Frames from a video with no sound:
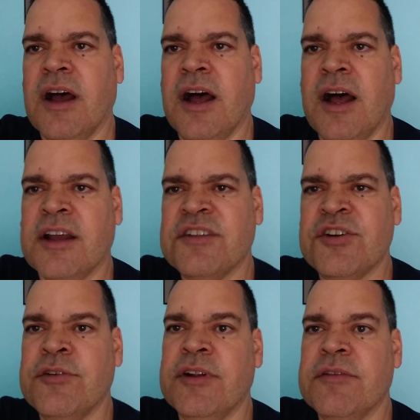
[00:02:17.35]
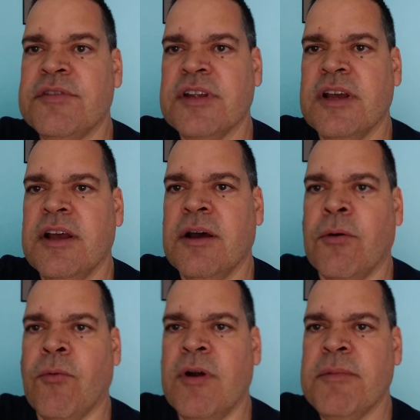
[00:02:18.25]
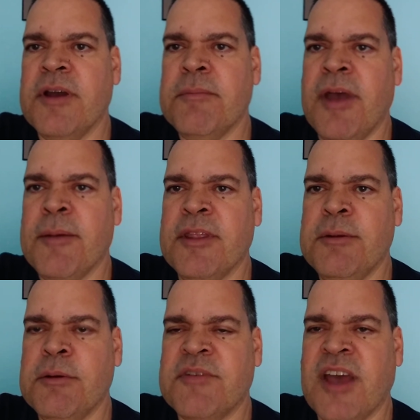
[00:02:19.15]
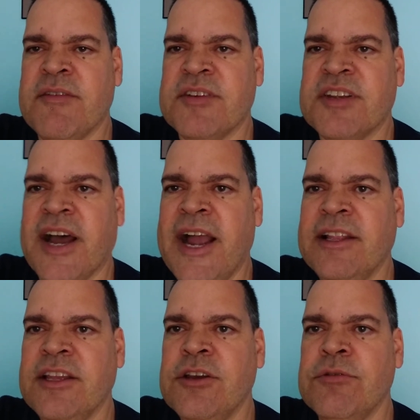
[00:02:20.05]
Uh, conservatives one by man by the name of Kevin Kiley,